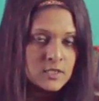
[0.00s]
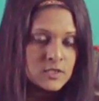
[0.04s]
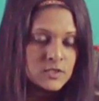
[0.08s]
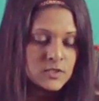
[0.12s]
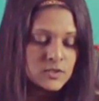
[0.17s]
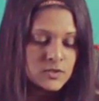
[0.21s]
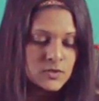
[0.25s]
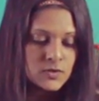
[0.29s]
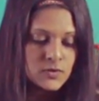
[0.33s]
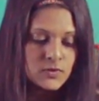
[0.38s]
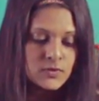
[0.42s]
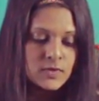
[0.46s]

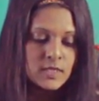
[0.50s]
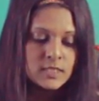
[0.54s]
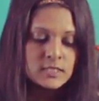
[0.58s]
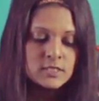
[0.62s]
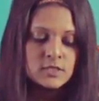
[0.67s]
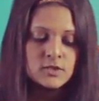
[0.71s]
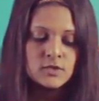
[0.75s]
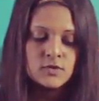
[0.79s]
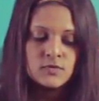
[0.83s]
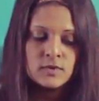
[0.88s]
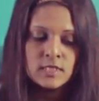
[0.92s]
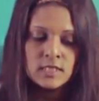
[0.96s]
So that's
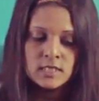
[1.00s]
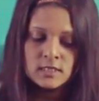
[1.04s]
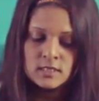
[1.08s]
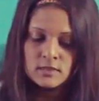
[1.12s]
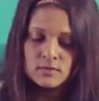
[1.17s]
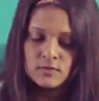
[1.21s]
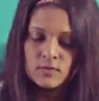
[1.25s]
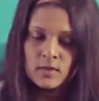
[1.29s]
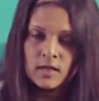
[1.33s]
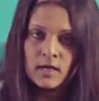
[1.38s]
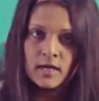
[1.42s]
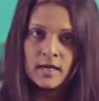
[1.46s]
the
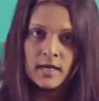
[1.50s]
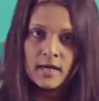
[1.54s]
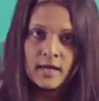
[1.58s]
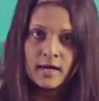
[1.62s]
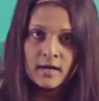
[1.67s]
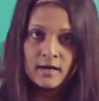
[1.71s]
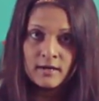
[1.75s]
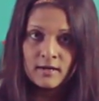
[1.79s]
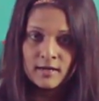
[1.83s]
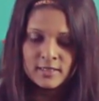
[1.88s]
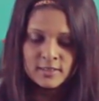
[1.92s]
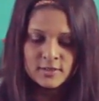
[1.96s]
reason why
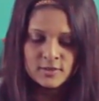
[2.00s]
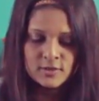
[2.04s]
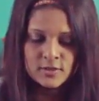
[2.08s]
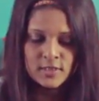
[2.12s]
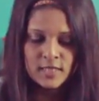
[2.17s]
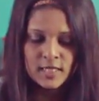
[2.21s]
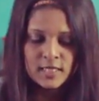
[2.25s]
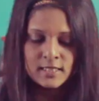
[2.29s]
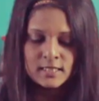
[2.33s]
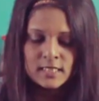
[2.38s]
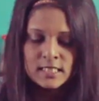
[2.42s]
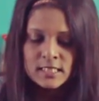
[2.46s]
I like to
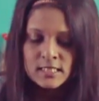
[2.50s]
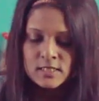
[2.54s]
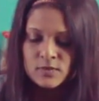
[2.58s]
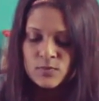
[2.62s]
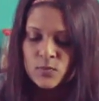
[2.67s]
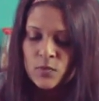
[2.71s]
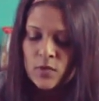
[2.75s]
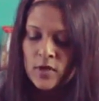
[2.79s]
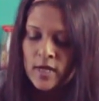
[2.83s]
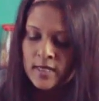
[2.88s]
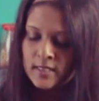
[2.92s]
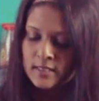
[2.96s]
get this
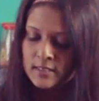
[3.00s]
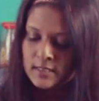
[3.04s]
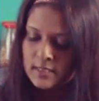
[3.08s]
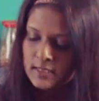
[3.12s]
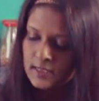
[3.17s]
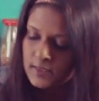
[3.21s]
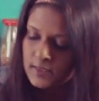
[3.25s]
brand.